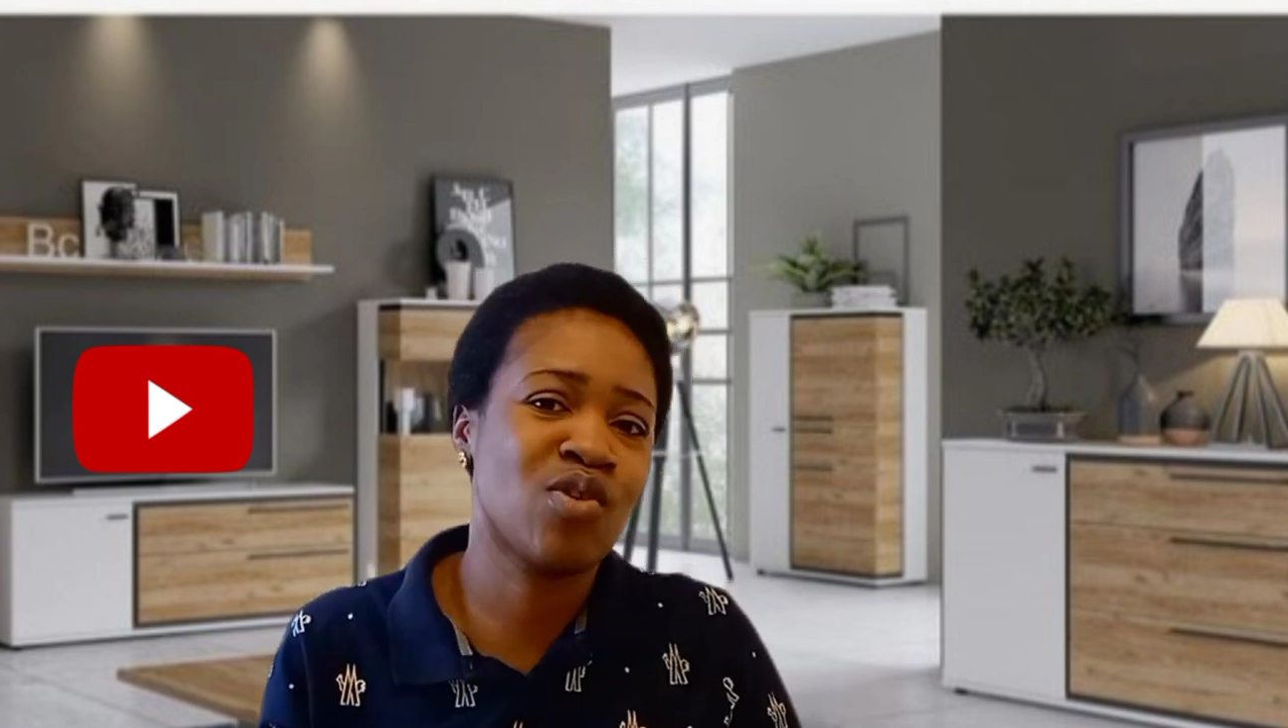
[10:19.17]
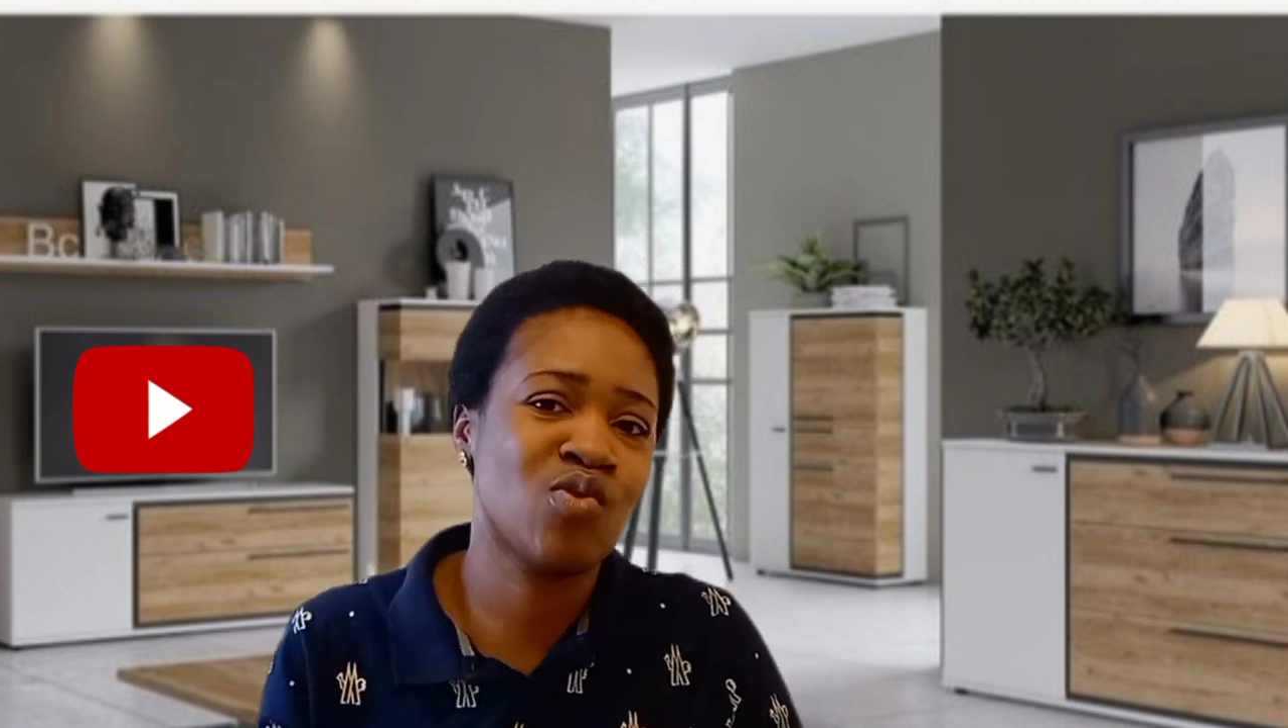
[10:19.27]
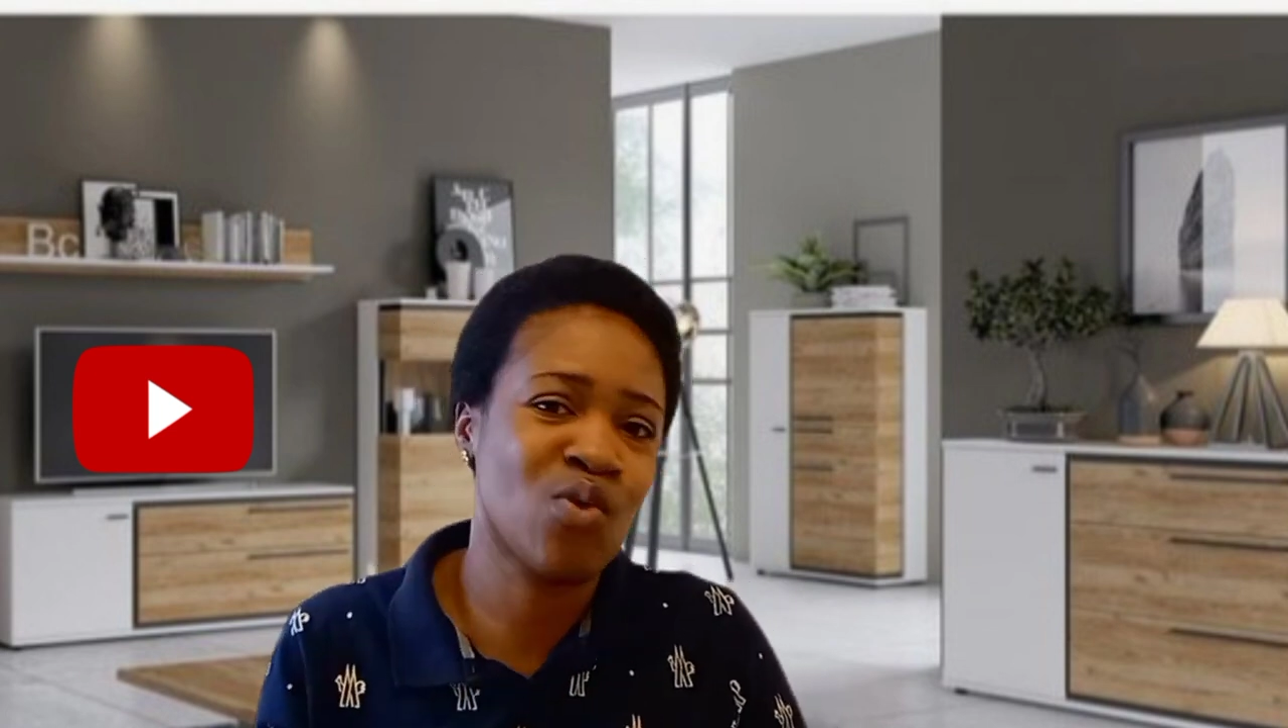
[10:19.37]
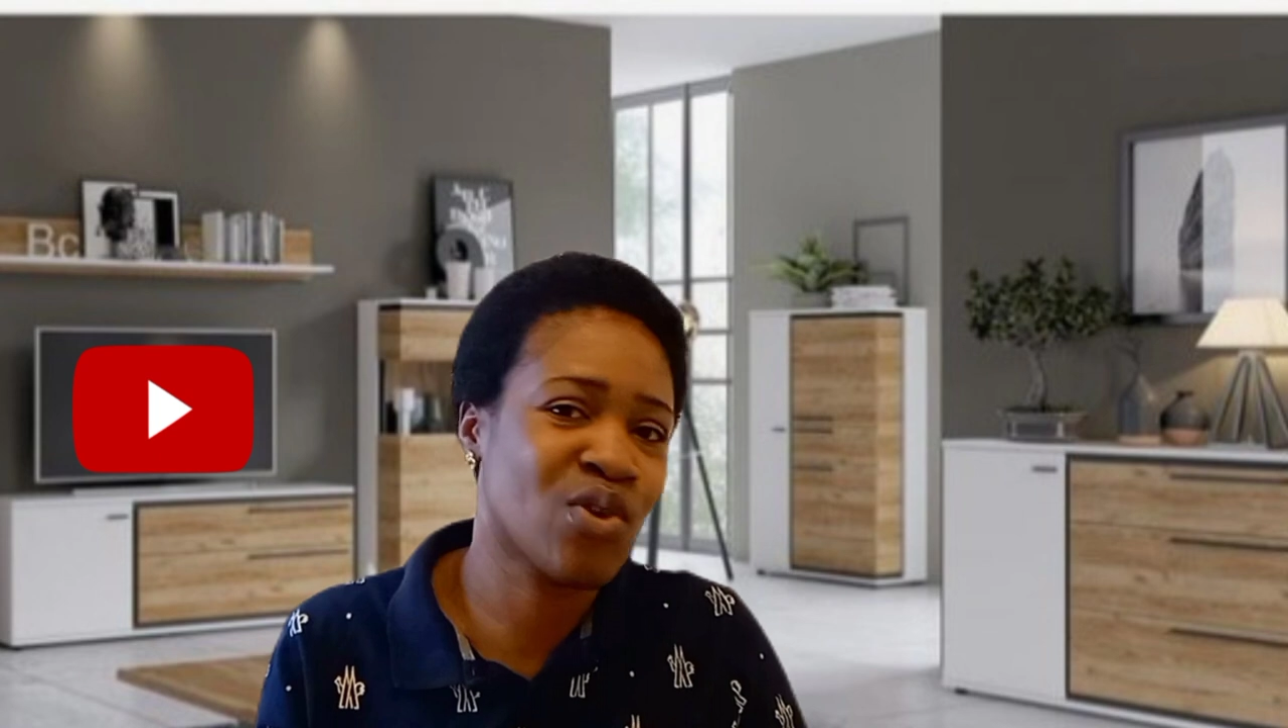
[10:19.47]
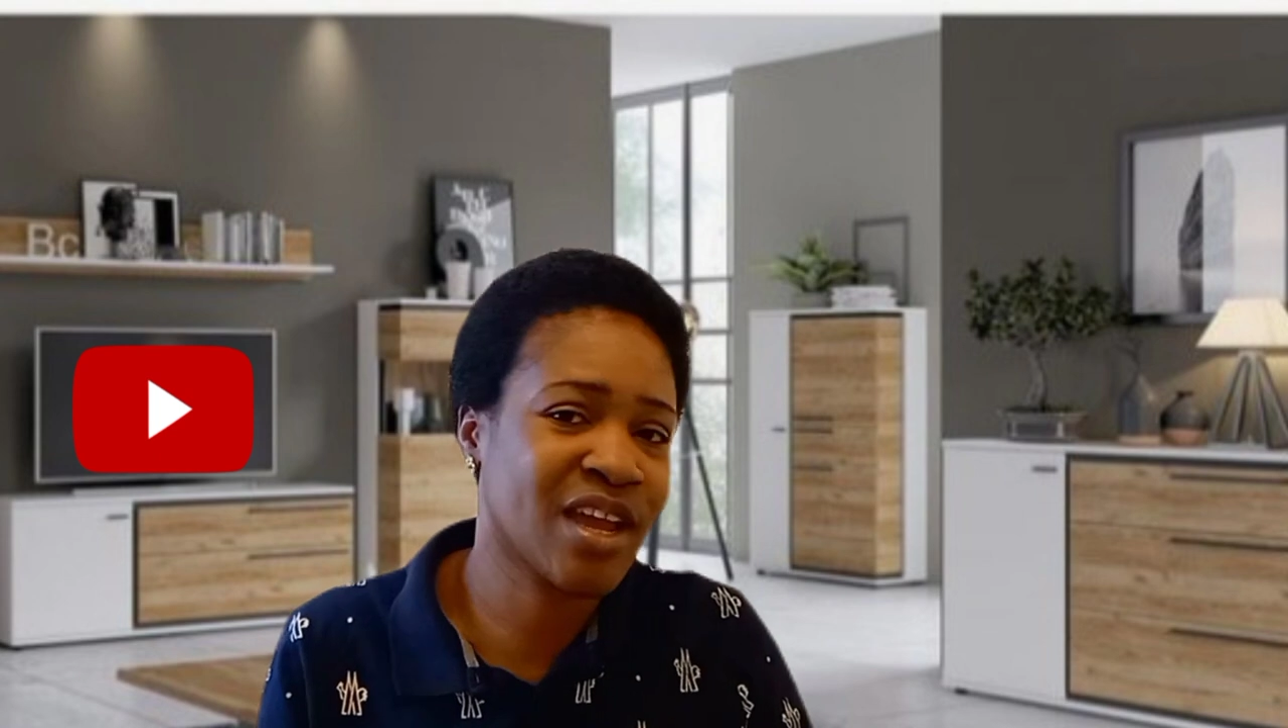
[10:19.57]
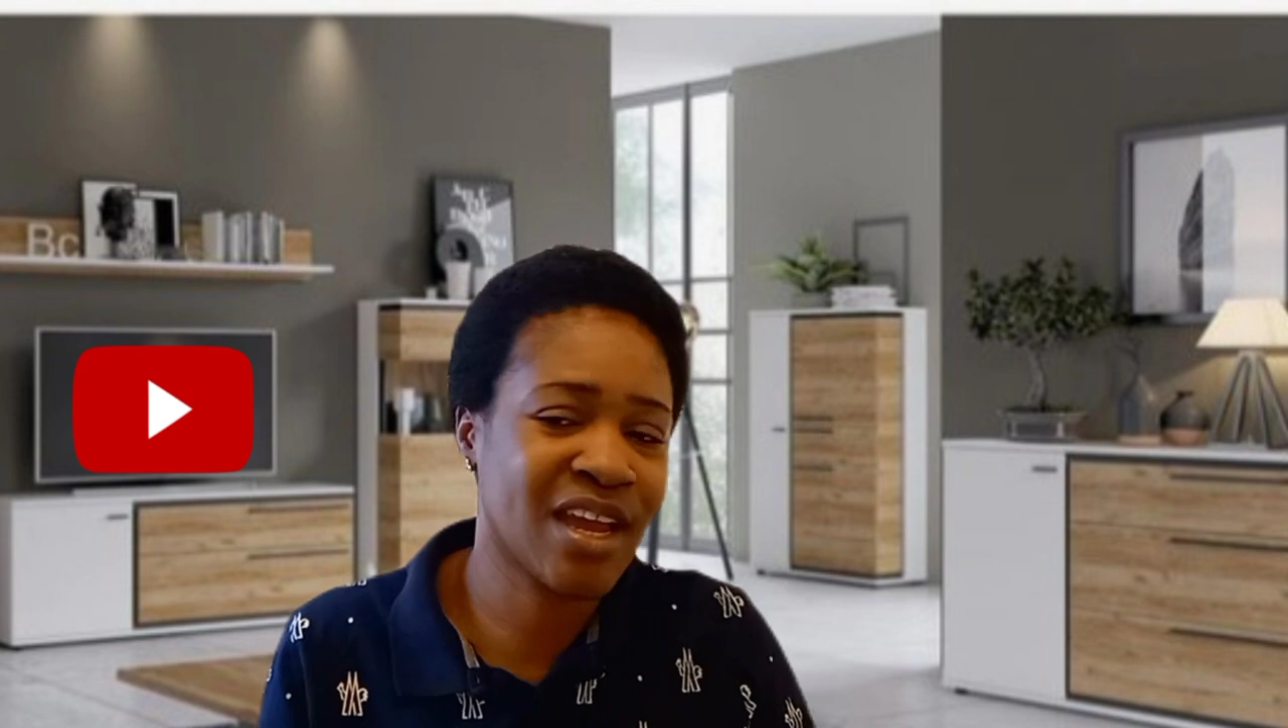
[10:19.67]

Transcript: you, okay?